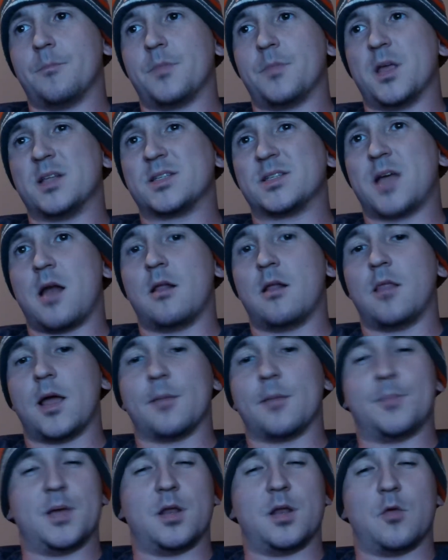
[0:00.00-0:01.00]
It's kind of
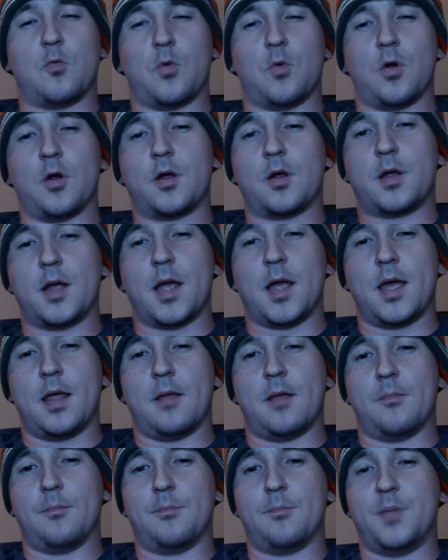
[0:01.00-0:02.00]
like being at work
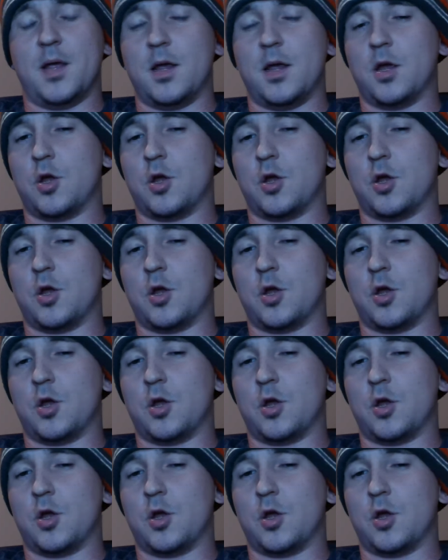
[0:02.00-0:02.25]
and being